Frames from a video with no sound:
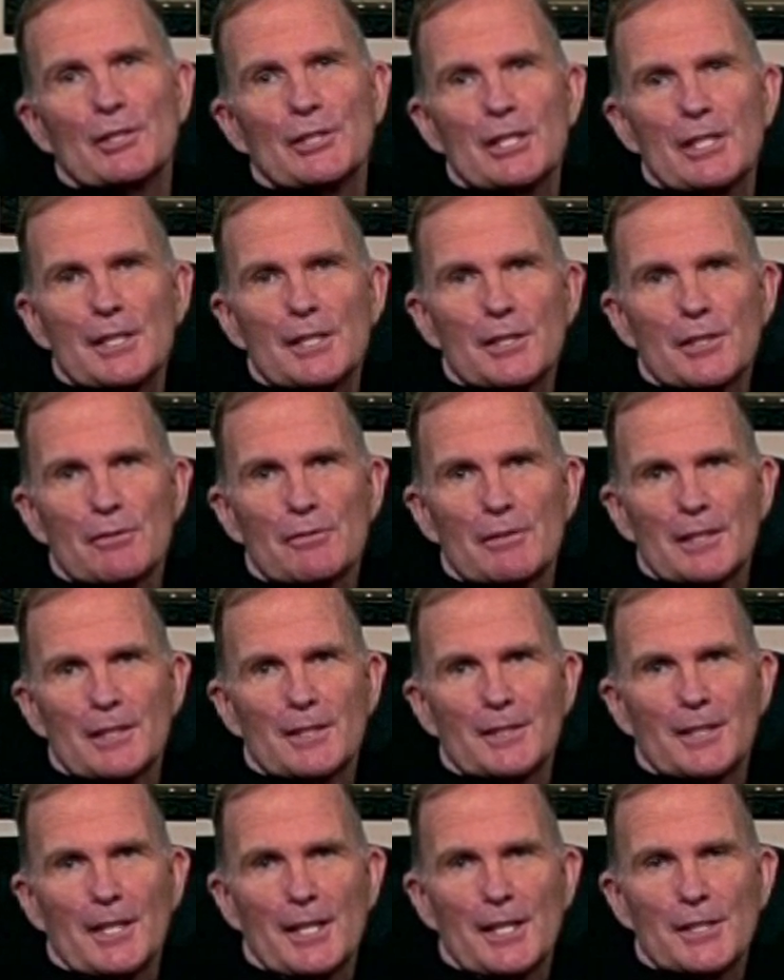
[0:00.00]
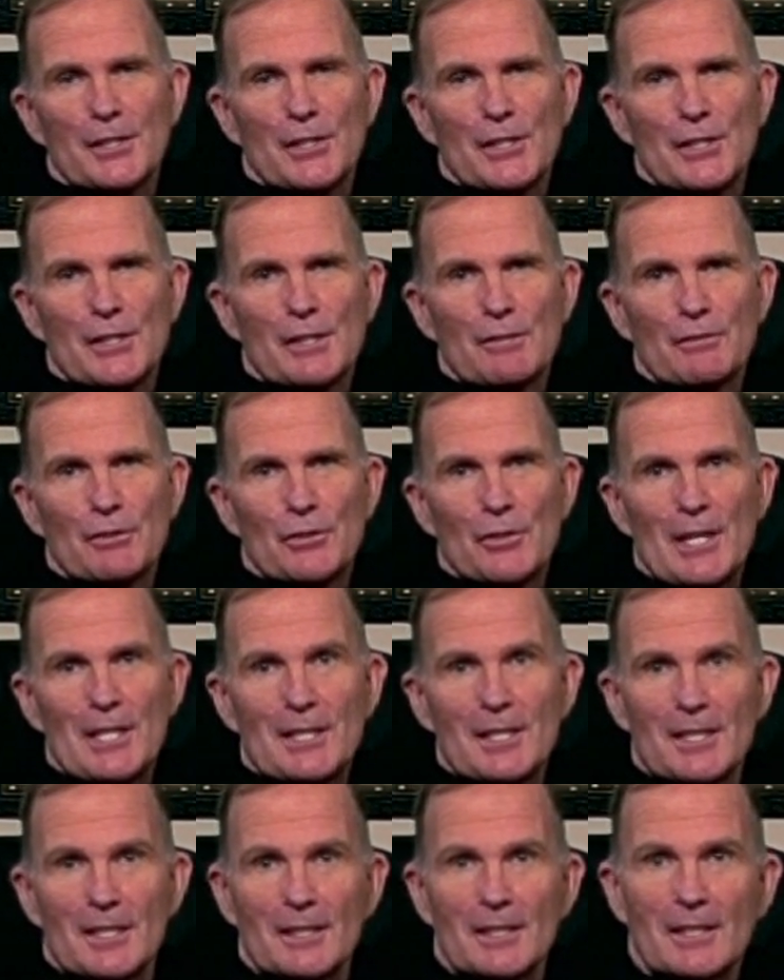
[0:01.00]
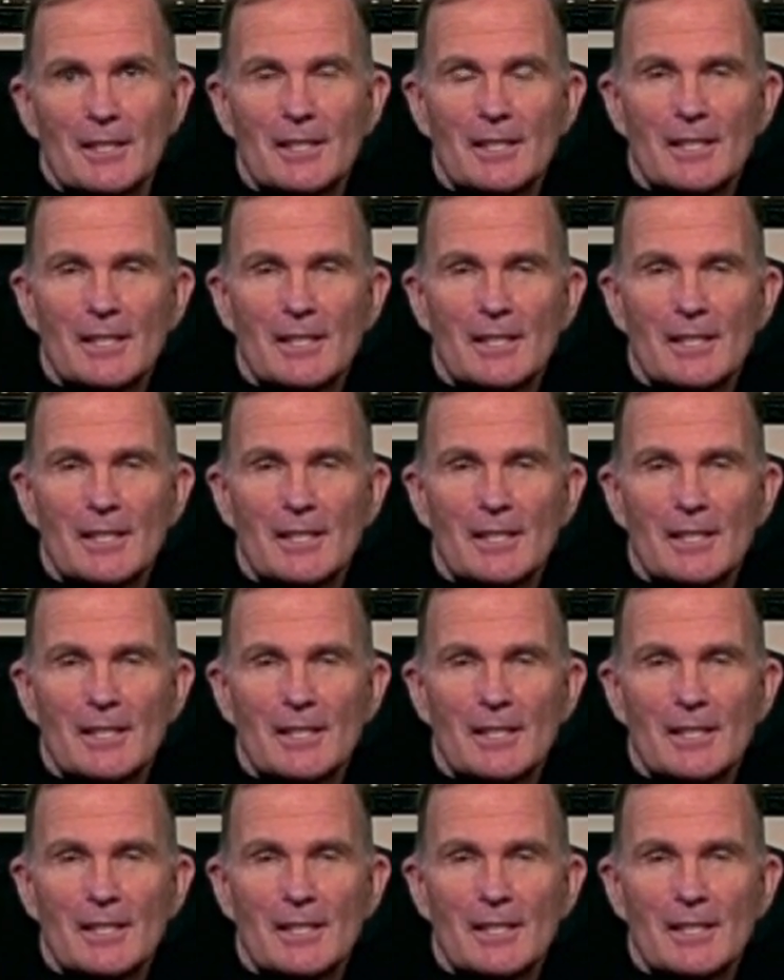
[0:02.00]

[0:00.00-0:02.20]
the Chancellery of the Diocese of Trenton.